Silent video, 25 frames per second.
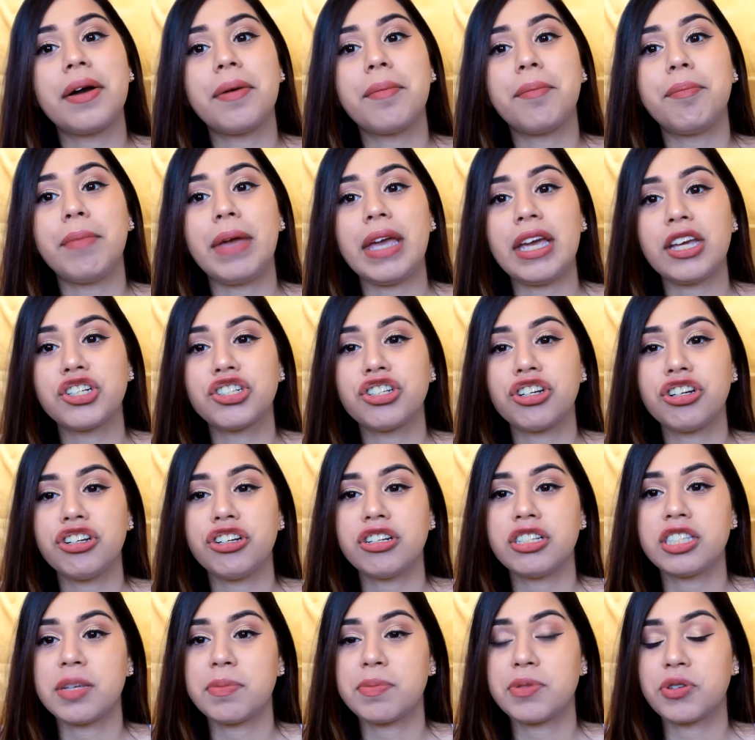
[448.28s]
make sure
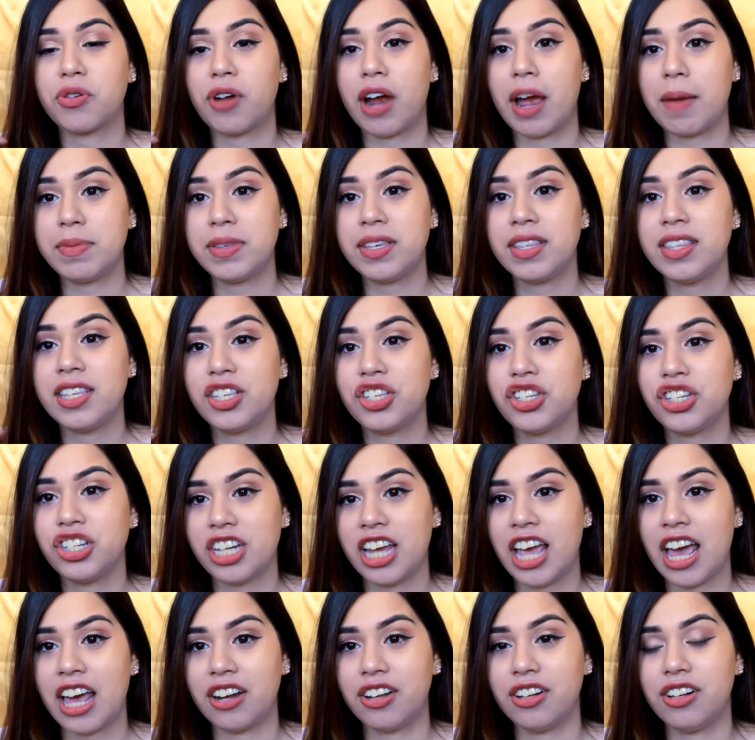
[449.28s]
you're subscribed to this
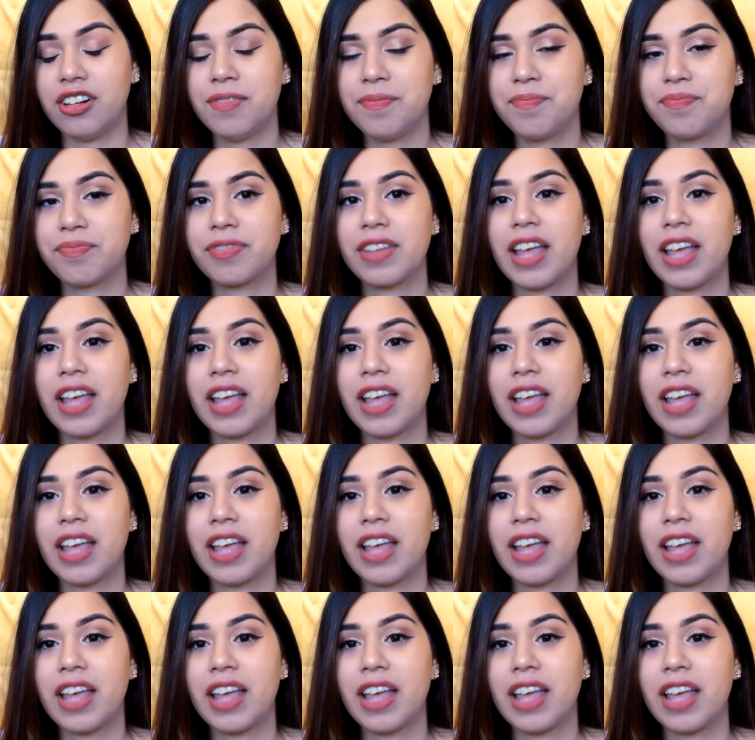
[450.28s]
channel